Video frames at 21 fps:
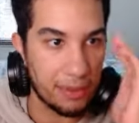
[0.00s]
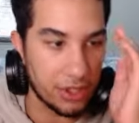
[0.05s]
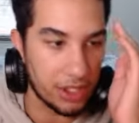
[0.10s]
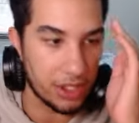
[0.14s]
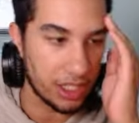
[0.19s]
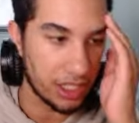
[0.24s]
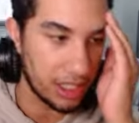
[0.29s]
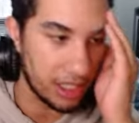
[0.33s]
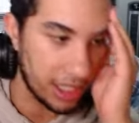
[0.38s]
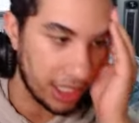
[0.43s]

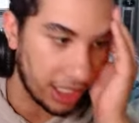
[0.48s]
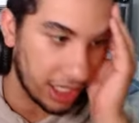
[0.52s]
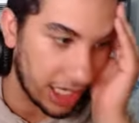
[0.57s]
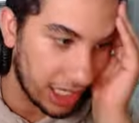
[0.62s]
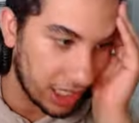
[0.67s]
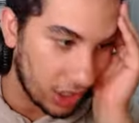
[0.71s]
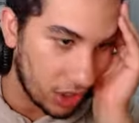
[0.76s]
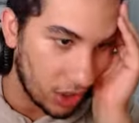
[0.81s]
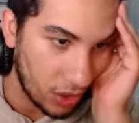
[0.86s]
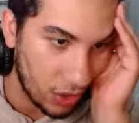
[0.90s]
turn. They're going
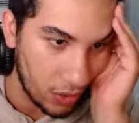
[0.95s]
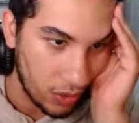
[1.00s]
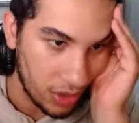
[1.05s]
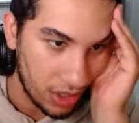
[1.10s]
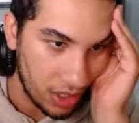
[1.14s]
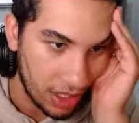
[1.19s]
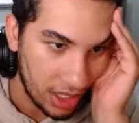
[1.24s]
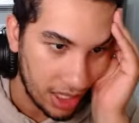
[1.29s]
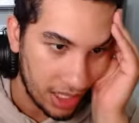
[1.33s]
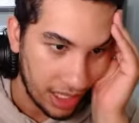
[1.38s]
to go...
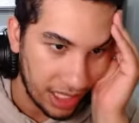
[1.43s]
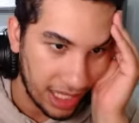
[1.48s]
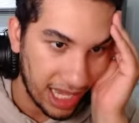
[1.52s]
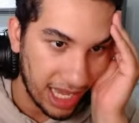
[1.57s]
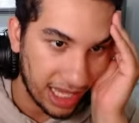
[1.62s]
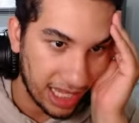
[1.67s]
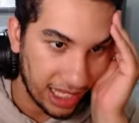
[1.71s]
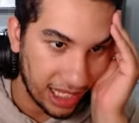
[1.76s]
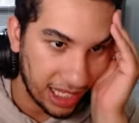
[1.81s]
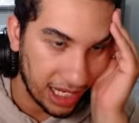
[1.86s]

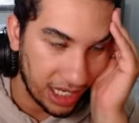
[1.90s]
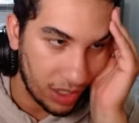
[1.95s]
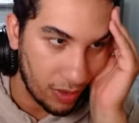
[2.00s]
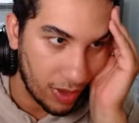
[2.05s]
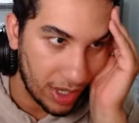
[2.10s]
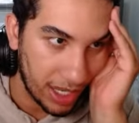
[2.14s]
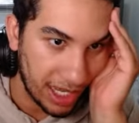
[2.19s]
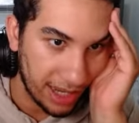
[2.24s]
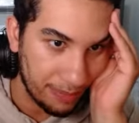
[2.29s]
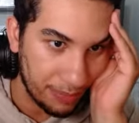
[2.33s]
yeah, they're going to go
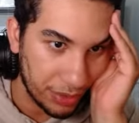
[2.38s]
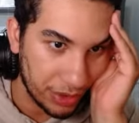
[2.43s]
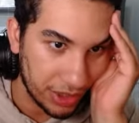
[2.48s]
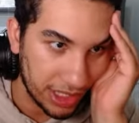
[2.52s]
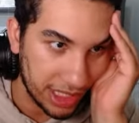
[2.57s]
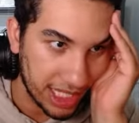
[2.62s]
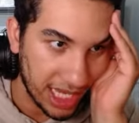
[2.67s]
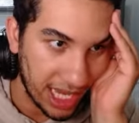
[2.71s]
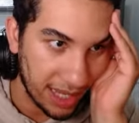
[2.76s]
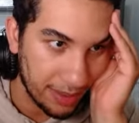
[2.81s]
ahead and put
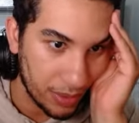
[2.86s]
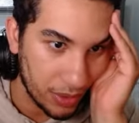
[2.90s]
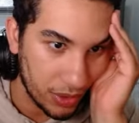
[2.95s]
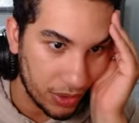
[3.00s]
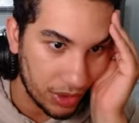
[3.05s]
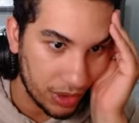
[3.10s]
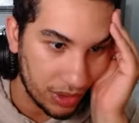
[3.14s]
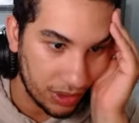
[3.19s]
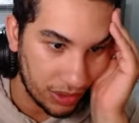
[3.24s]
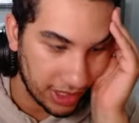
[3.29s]

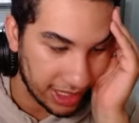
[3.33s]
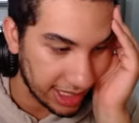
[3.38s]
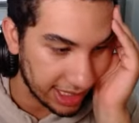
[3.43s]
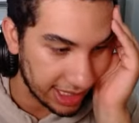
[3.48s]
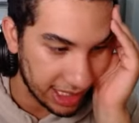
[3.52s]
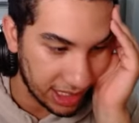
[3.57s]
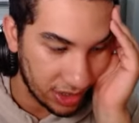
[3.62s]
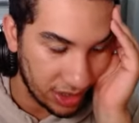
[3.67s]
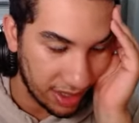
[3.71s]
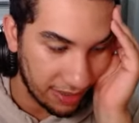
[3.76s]
Sabos. I guess
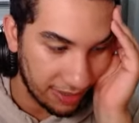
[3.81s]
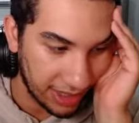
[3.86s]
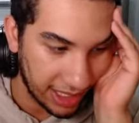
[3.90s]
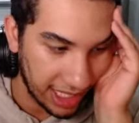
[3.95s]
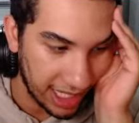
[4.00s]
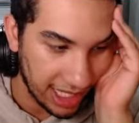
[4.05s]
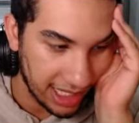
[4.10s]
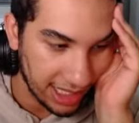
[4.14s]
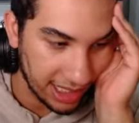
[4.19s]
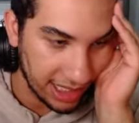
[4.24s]
they could have an
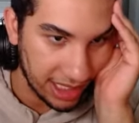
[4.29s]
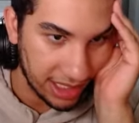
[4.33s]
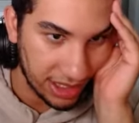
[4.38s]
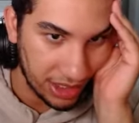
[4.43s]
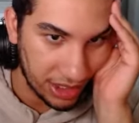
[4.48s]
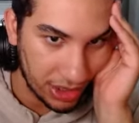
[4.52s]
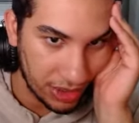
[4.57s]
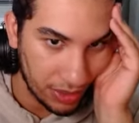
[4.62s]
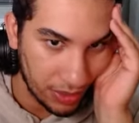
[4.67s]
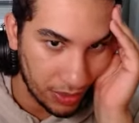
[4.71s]
Ace here
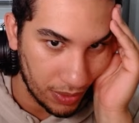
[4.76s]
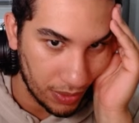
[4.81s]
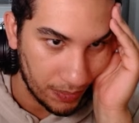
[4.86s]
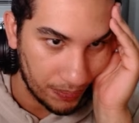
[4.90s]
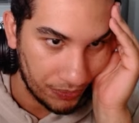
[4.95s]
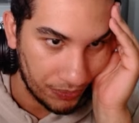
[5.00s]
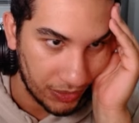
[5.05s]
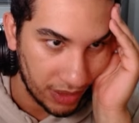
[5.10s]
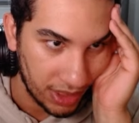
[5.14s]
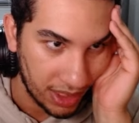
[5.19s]
too.
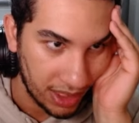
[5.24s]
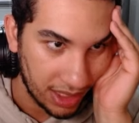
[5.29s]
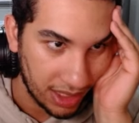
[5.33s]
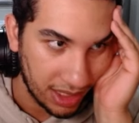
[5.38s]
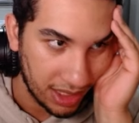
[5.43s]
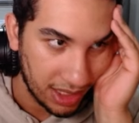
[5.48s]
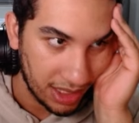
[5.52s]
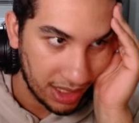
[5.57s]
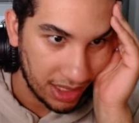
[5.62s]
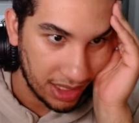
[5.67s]

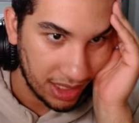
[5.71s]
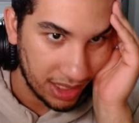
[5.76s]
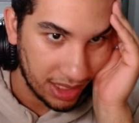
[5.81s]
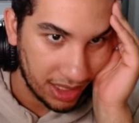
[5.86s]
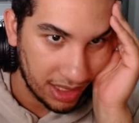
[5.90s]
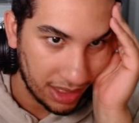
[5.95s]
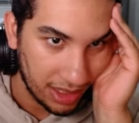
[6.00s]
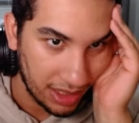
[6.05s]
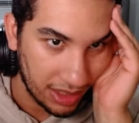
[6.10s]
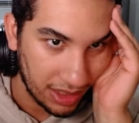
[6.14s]

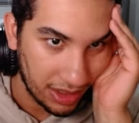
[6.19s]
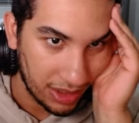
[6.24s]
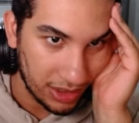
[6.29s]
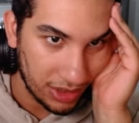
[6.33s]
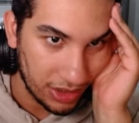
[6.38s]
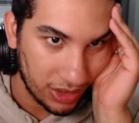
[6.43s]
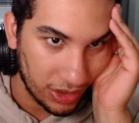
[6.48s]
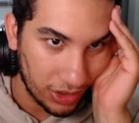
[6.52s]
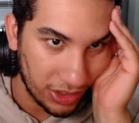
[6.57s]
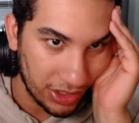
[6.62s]

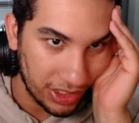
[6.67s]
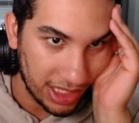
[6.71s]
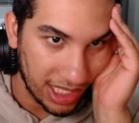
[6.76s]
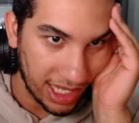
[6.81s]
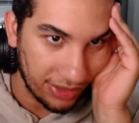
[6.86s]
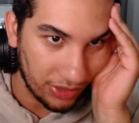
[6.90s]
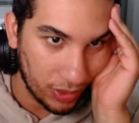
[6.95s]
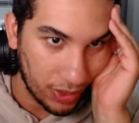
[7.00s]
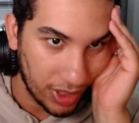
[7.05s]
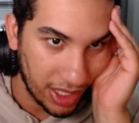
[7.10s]
So you still
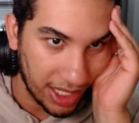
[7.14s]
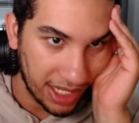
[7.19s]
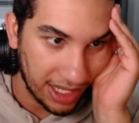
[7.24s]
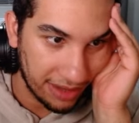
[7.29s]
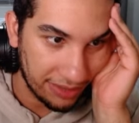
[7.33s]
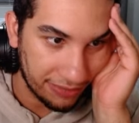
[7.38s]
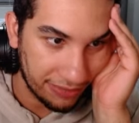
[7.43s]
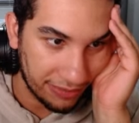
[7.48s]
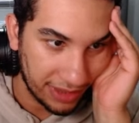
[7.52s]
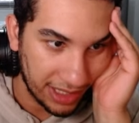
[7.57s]
have to
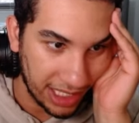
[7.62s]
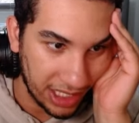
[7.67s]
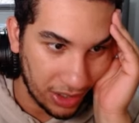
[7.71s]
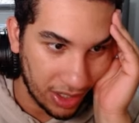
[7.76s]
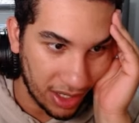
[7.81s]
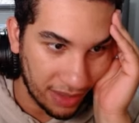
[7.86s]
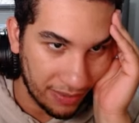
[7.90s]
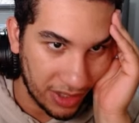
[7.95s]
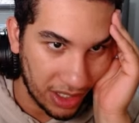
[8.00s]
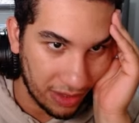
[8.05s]
have, they
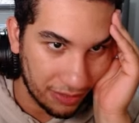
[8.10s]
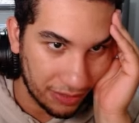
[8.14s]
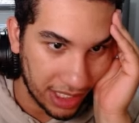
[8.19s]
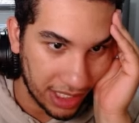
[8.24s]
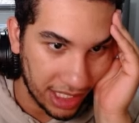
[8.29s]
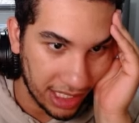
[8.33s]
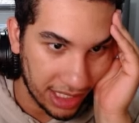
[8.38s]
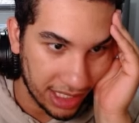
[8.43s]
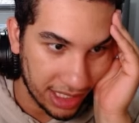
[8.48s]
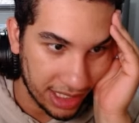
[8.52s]
could have enough
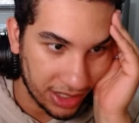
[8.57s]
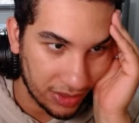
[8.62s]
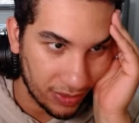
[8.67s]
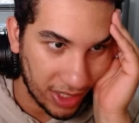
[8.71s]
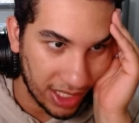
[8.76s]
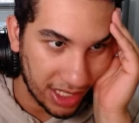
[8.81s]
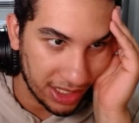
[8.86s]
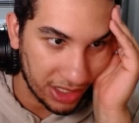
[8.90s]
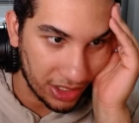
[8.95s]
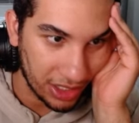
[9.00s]
kids,
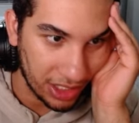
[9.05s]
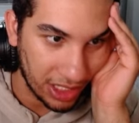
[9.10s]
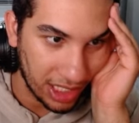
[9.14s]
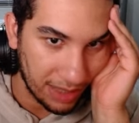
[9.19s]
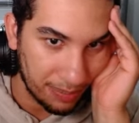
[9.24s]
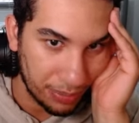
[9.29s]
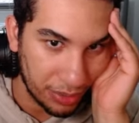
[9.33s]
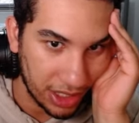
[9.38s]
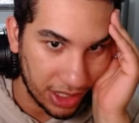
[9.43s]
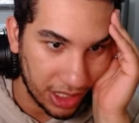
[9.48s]
right? So they're
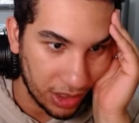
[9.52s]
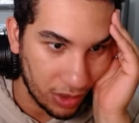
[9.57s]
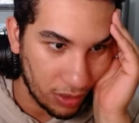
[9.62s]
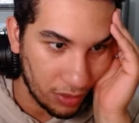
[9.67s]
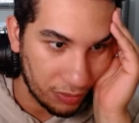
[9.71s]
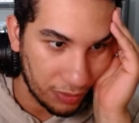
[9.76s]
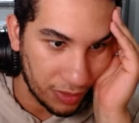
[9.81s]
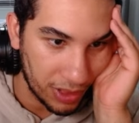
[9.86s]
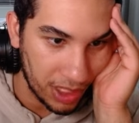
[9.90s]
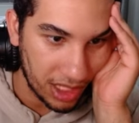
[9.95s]
gonna put the
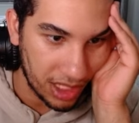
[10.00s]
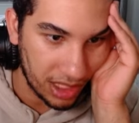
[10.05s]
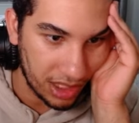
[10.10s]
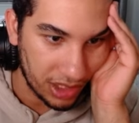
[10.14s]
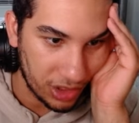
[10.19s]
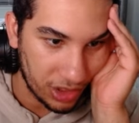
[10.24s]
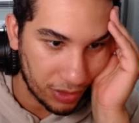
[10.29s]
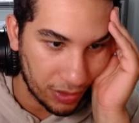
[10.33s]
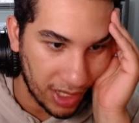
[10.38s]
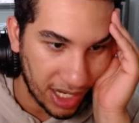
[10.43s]
Luffy,
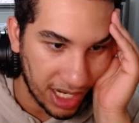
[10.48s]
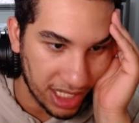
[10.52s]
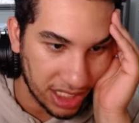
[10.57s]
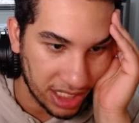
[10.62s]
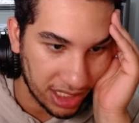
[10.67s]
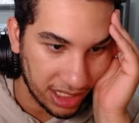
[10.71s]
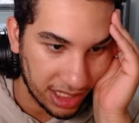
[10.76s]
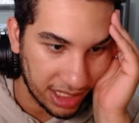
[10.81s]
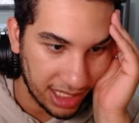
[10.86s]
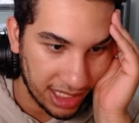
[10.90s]

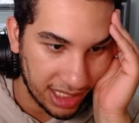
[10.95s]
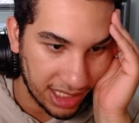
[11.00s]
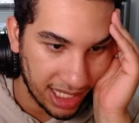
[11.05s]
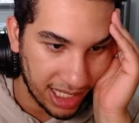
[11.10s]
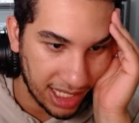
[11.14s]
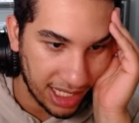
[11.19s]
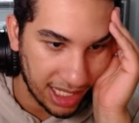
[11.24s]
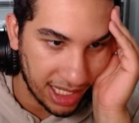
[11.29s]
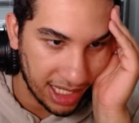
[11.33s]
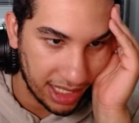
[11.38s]
trash this
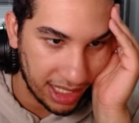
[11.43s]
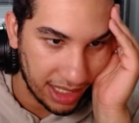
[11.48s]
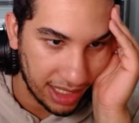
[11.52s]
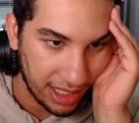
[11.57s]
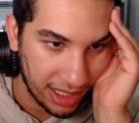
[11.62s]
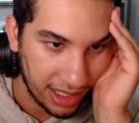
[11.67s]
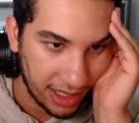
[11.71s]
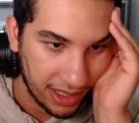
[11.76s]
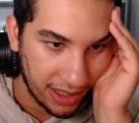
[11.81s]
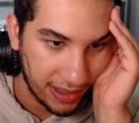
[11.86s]
guy.
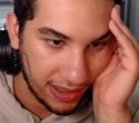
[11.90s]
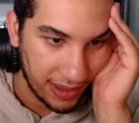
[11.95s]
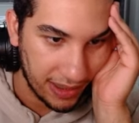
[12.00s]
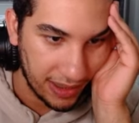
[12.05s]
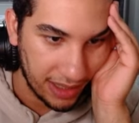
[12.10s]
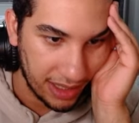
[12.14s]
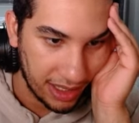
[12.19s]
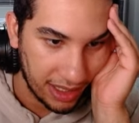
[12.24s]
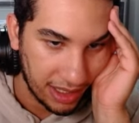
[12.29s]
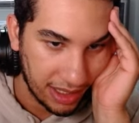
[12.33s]

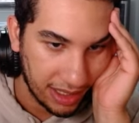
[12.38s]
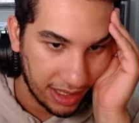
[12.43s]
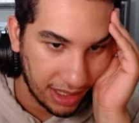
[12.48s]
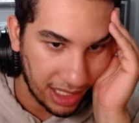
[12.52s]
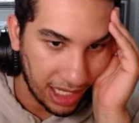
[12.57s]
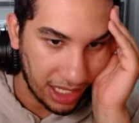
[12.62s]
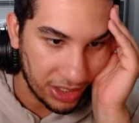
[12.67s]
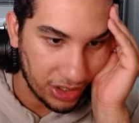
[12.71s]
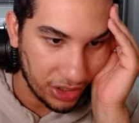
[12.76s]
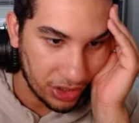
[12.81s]

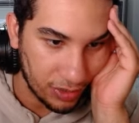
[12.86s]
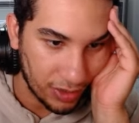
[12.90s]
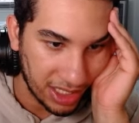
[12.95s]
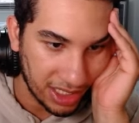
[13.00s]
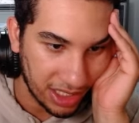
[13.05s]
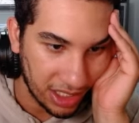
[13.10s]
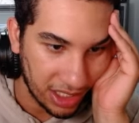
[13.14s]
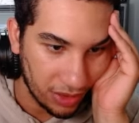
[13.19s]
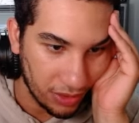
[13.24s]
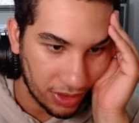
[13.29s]
Yeah, you
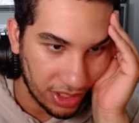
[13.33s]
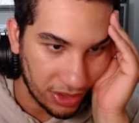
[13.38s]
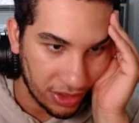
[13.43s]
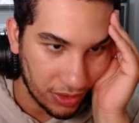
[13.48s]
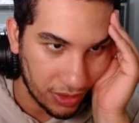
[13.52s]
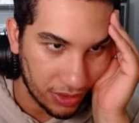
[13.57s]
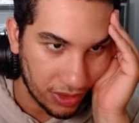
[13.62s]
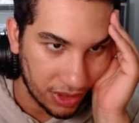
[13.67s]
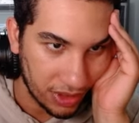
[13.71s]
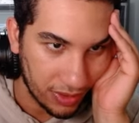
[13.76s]
trash the Hody
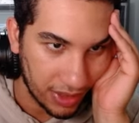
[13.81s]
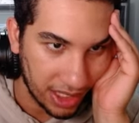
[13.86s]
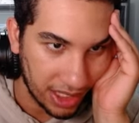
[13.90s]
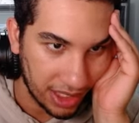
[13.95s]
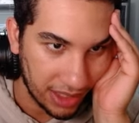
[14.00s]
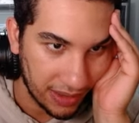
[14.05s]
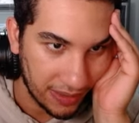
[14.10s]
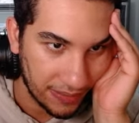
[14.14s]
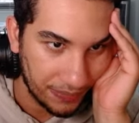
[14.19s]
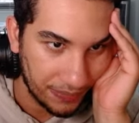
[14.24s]
Jones, right?